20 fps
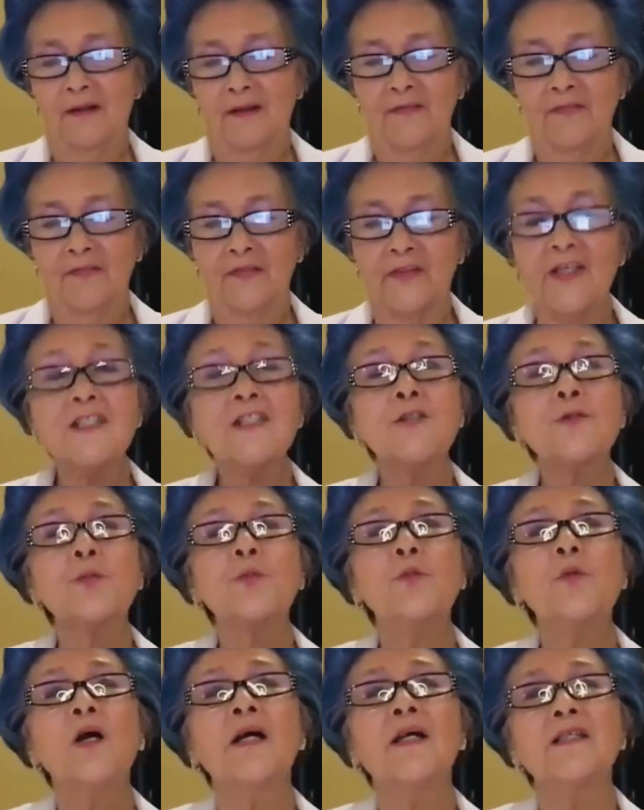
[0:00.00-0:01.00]
this
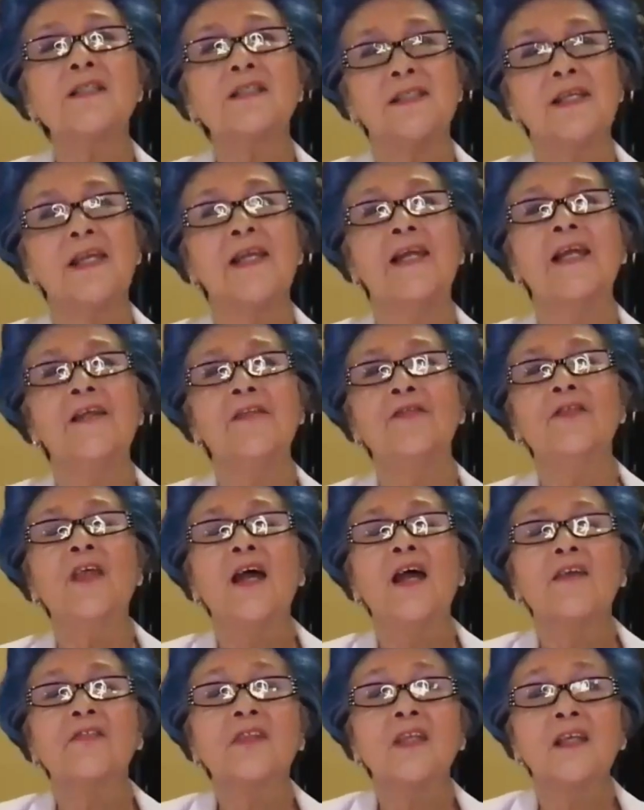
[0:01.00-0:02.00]
was in
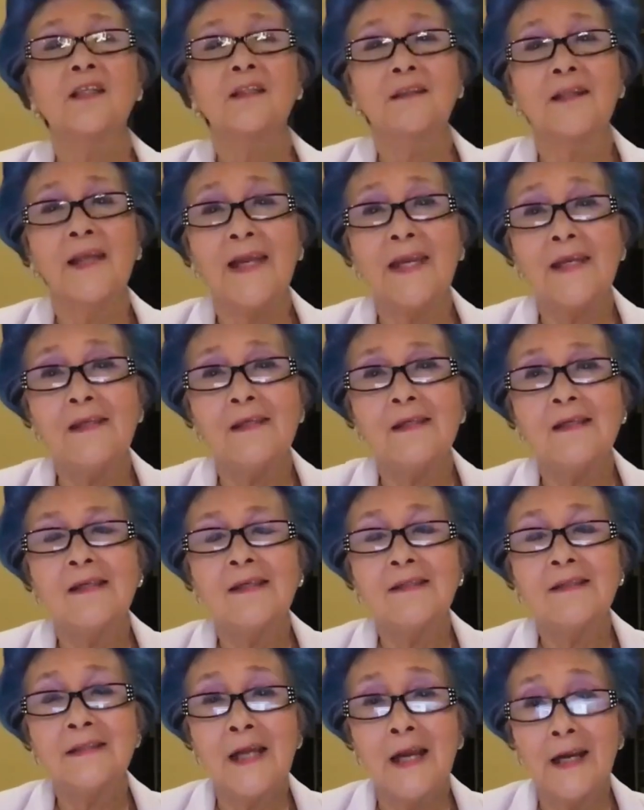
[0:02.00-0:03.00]
the late
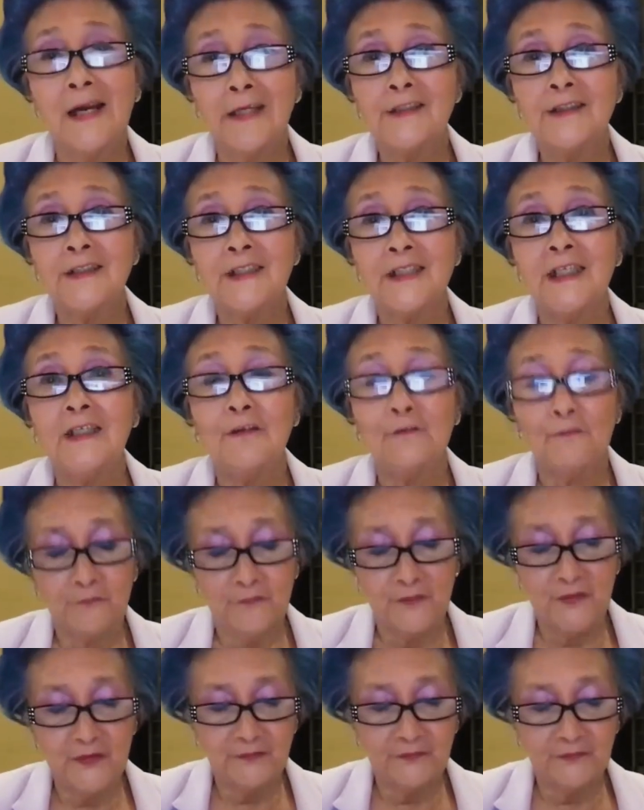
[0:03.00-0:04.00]

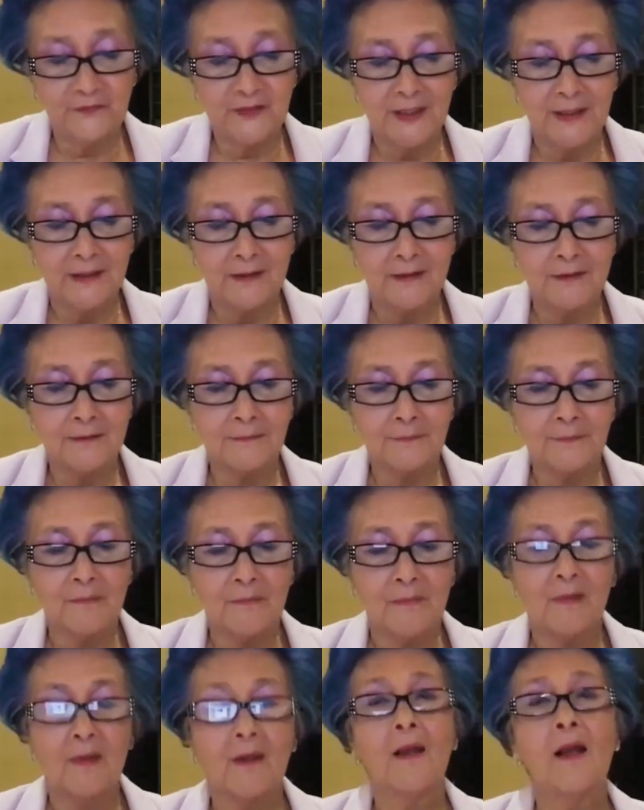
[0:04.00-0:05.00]
1950s.
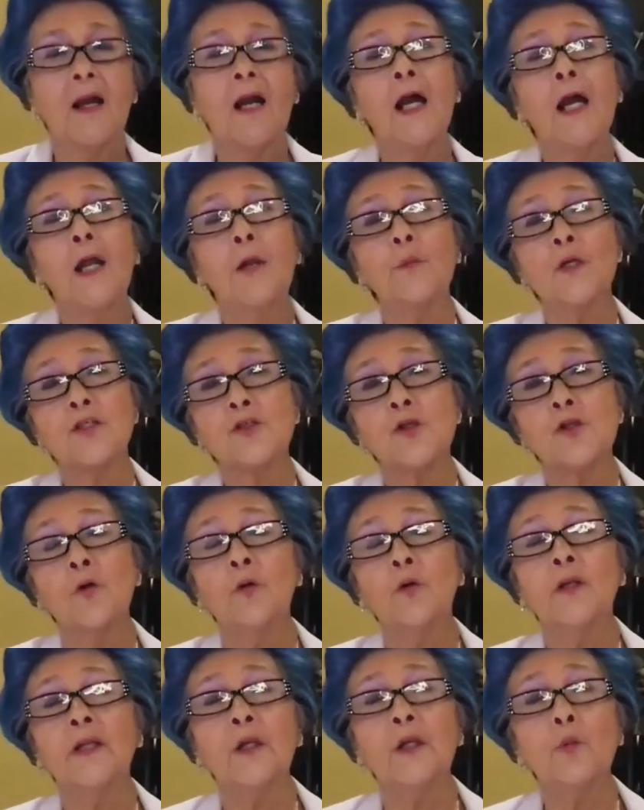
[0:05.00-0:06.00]
I was
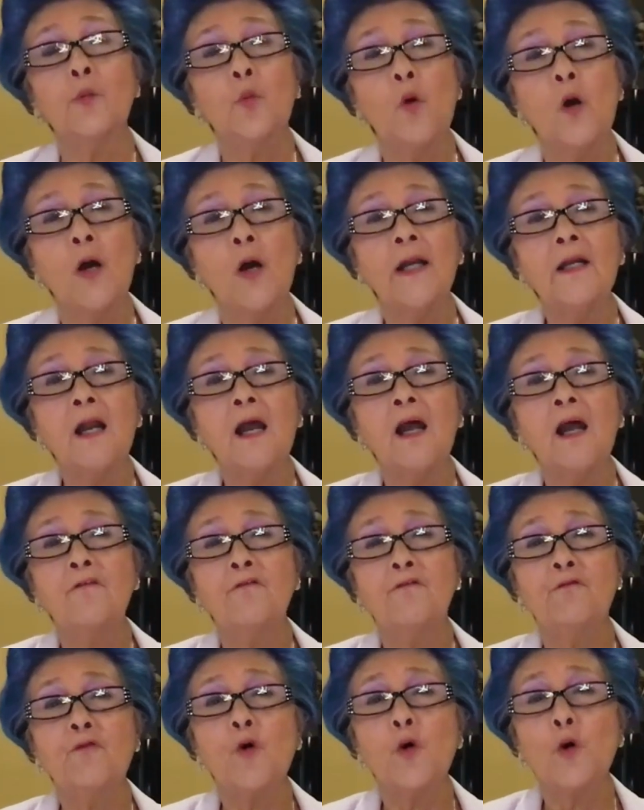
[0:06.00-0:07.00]
only one of
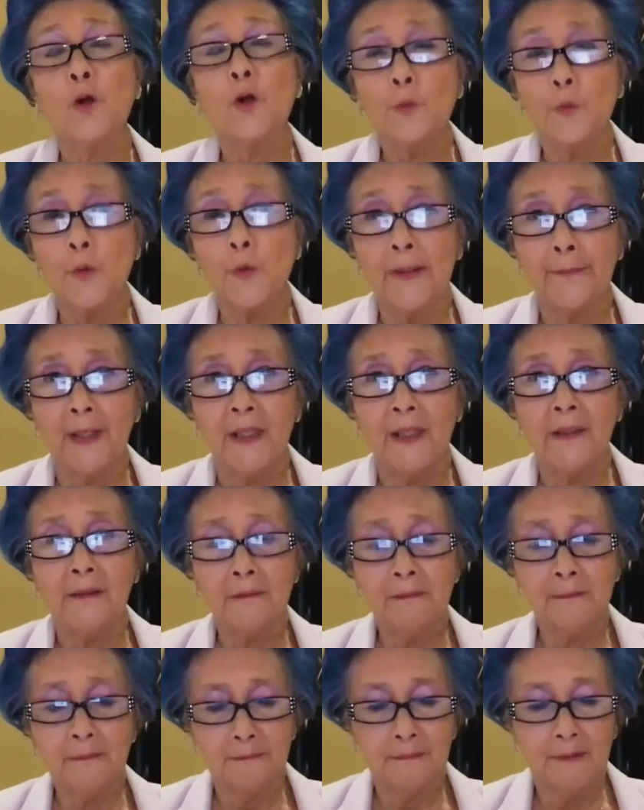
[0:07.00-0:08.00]
4
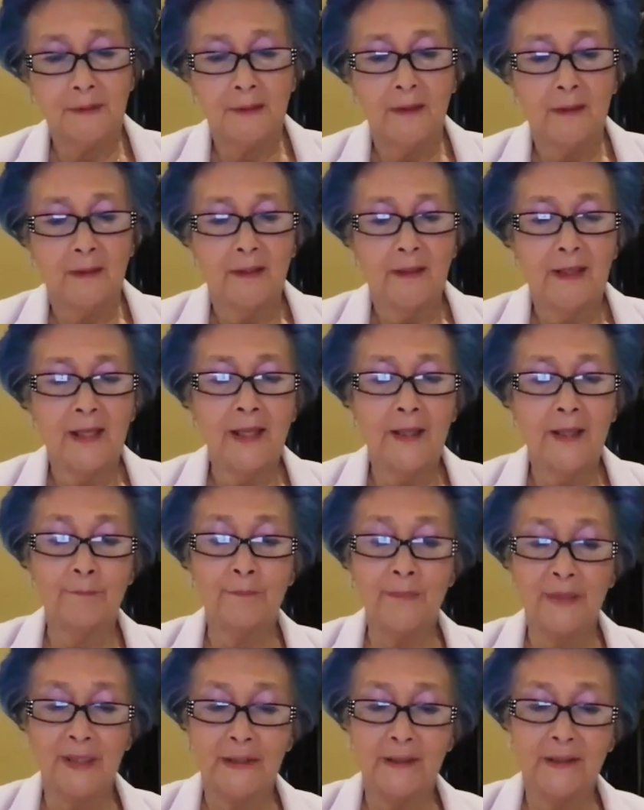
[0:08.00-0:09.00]
women
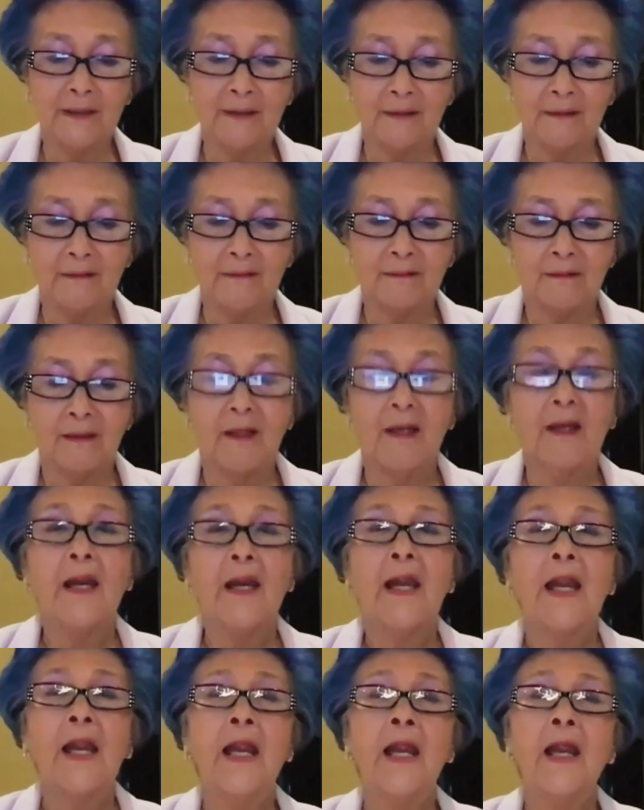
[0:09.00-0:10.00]
admitted
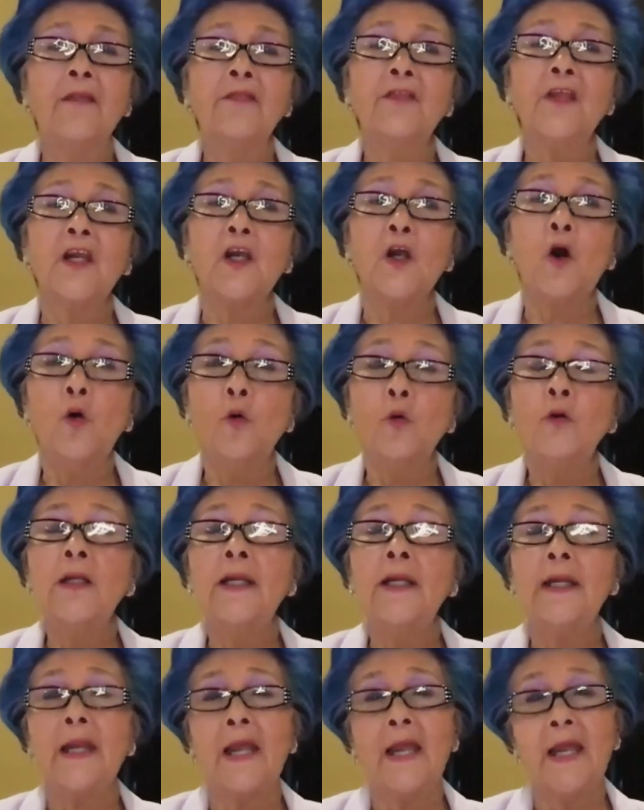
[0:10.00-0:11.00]
and the
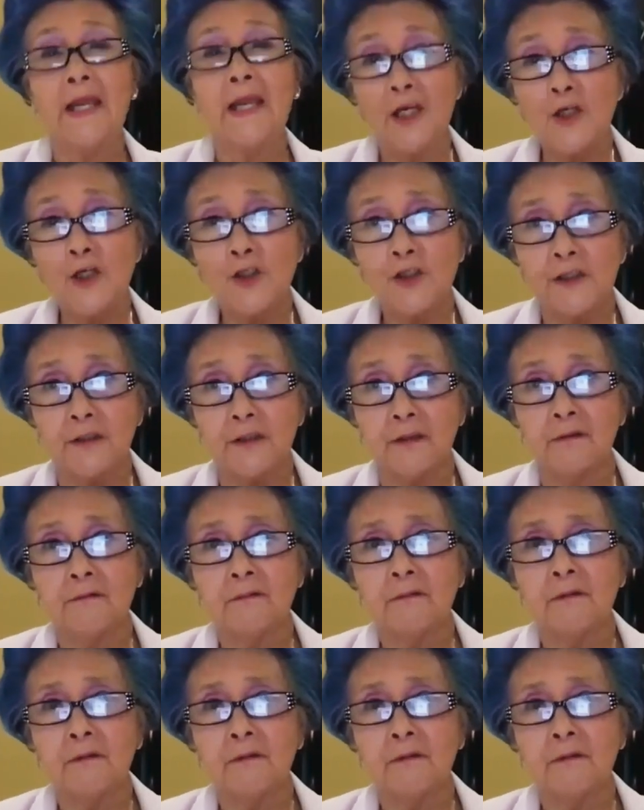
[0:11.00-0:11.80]
only Asian